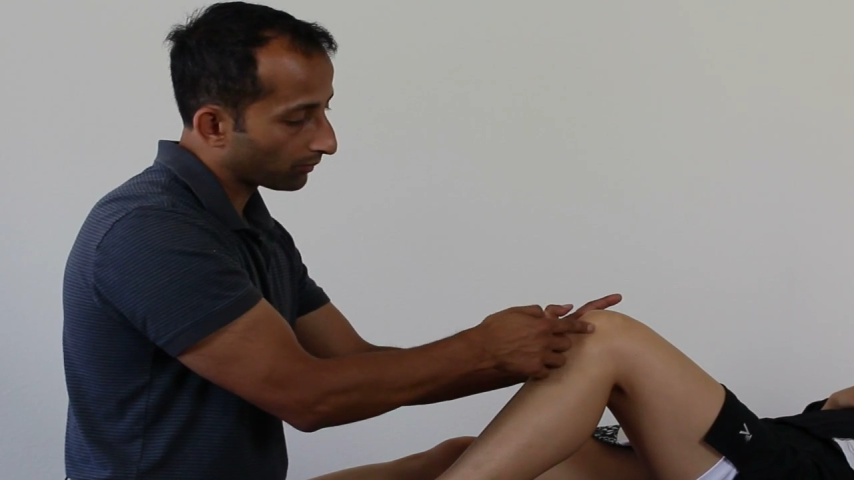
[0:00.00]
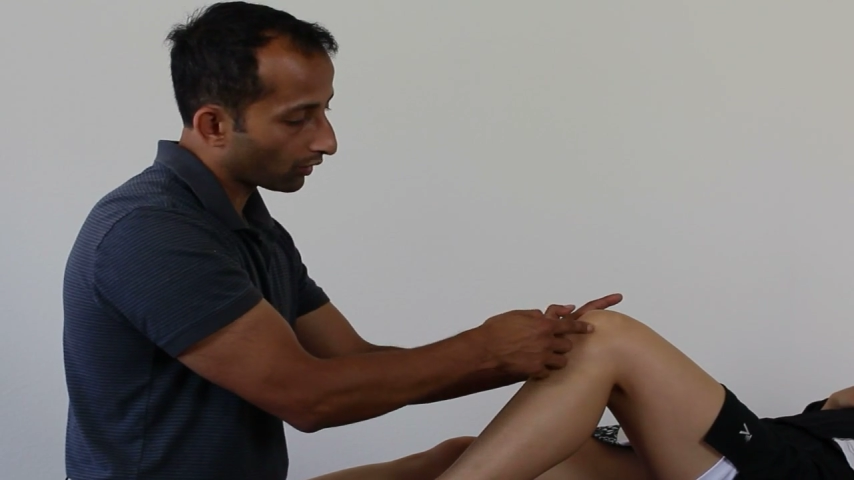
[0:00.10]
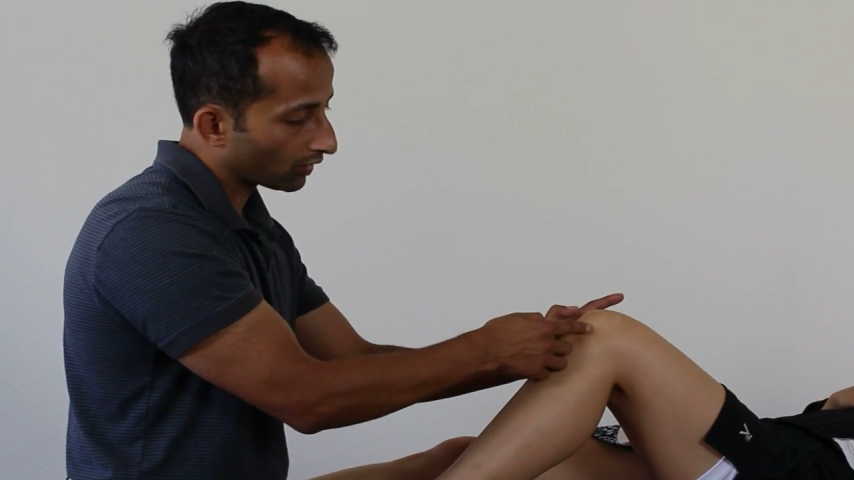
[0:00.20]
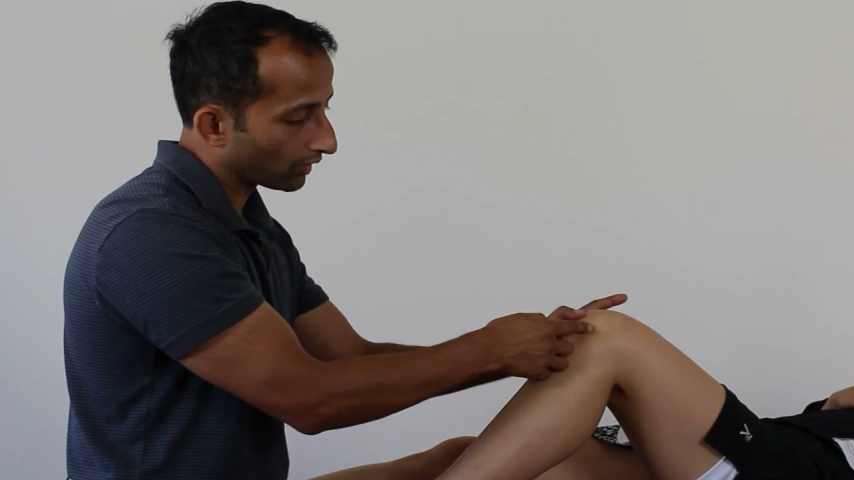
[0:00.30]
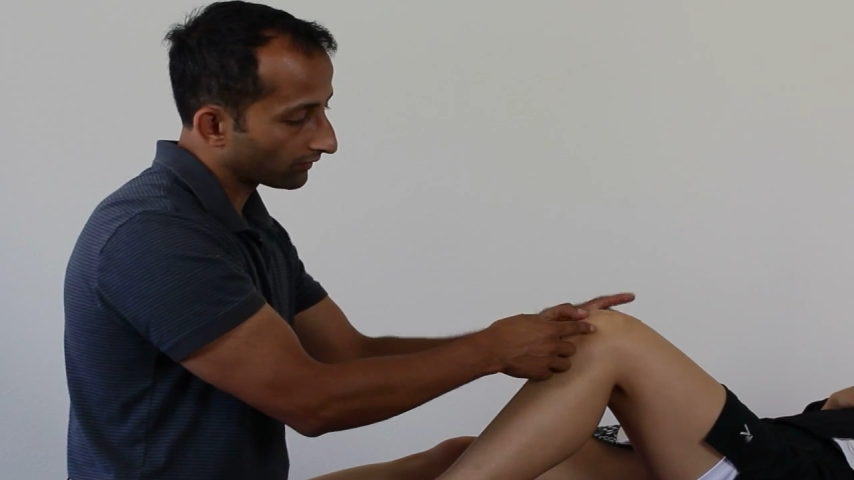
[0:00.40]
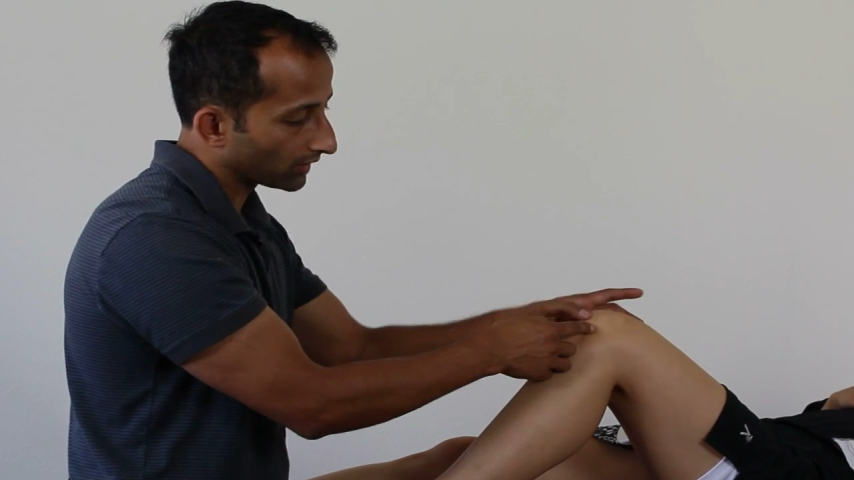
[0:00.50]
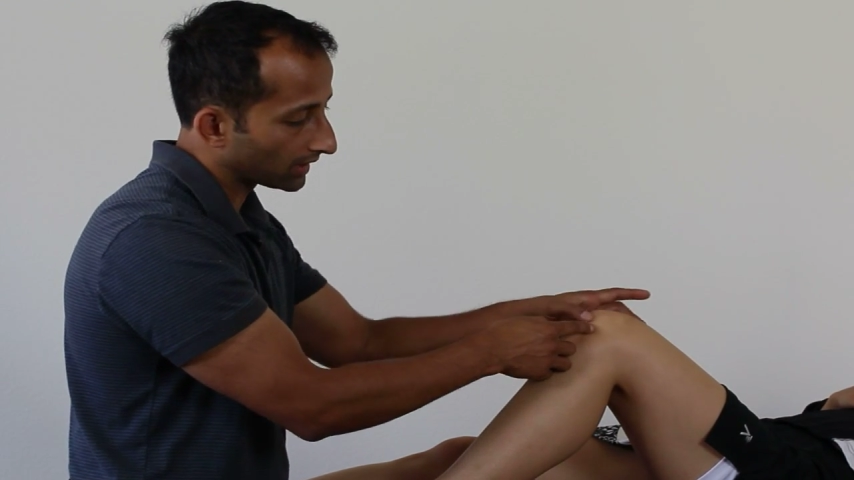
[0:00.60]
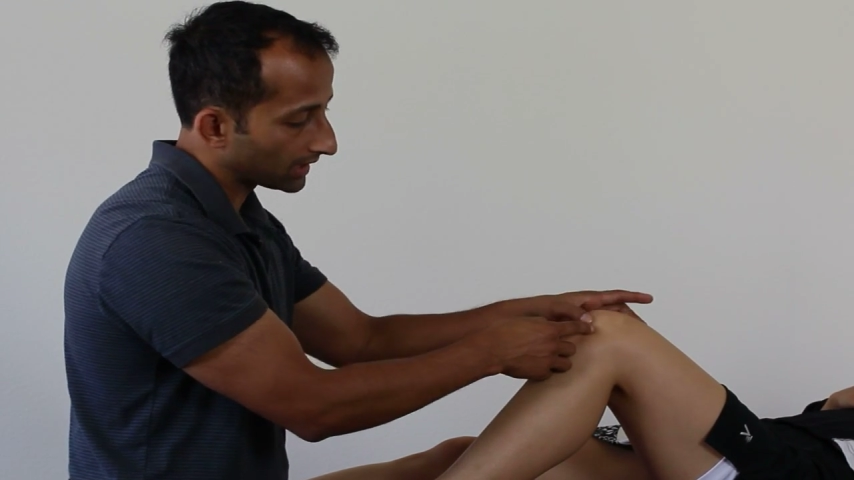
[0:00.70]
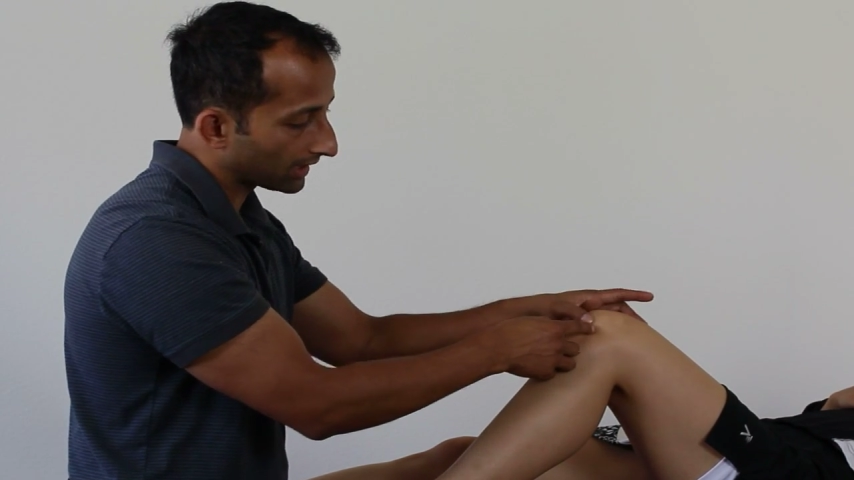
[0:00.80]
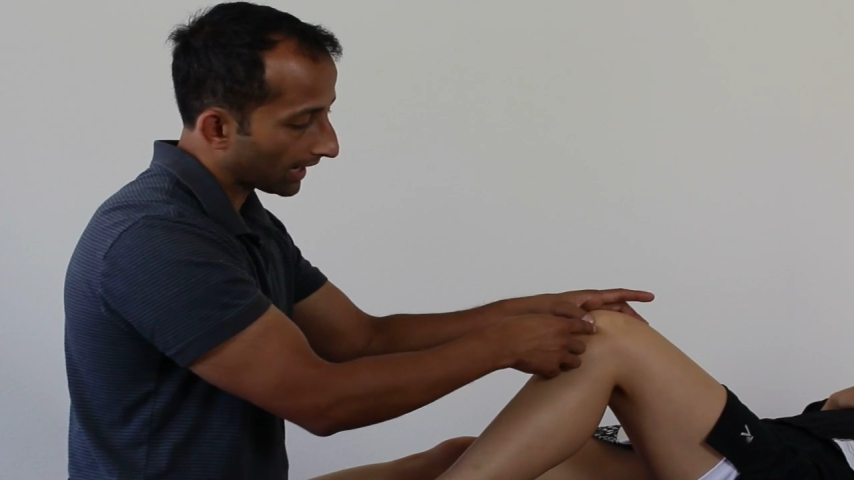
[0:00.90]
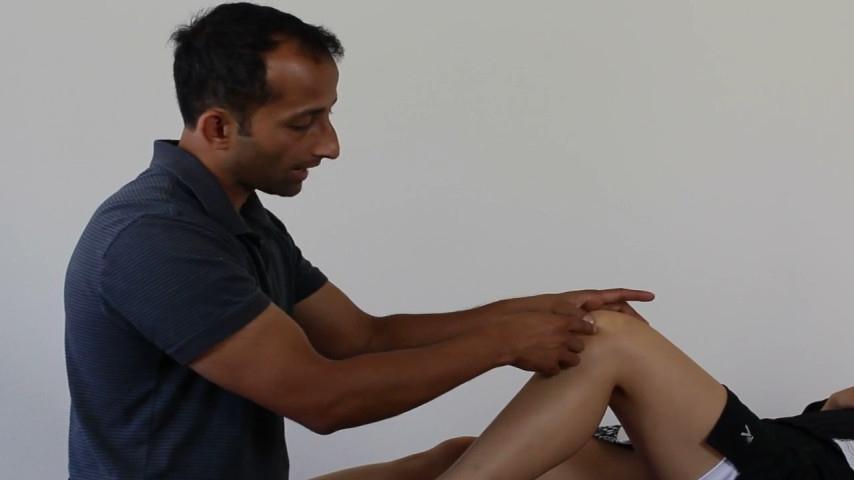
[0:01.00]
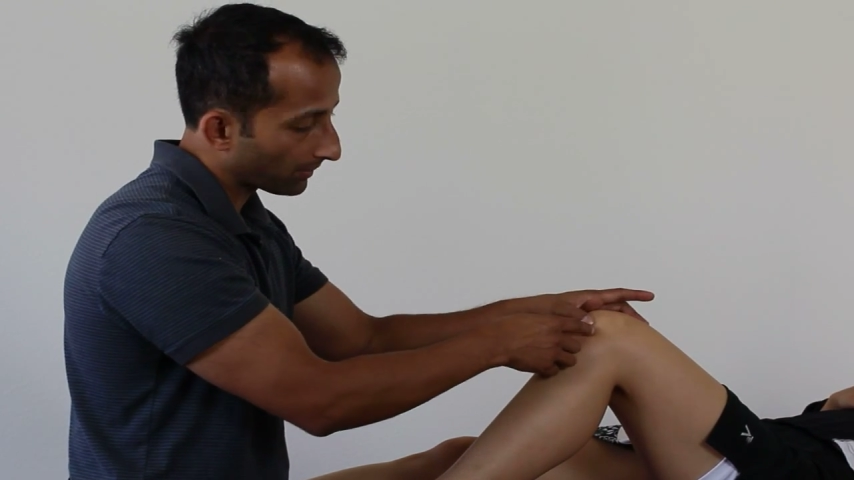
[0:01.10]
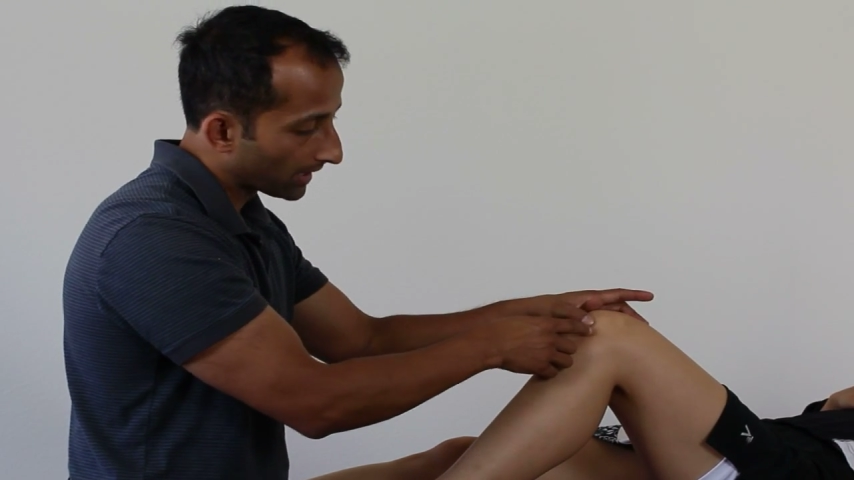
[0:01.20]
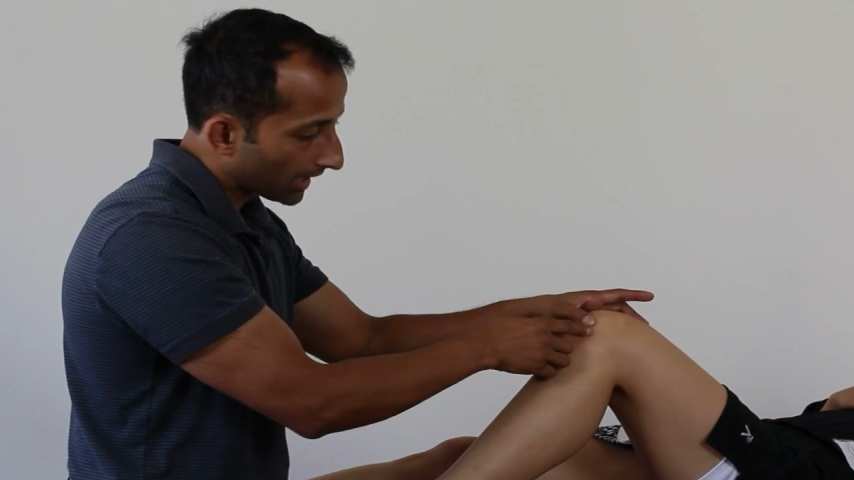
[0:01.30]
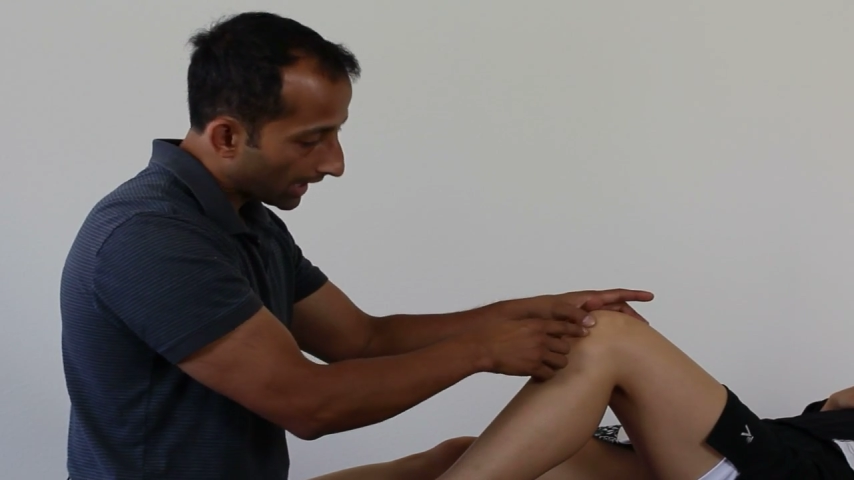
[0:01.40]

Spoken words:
border of the kneecap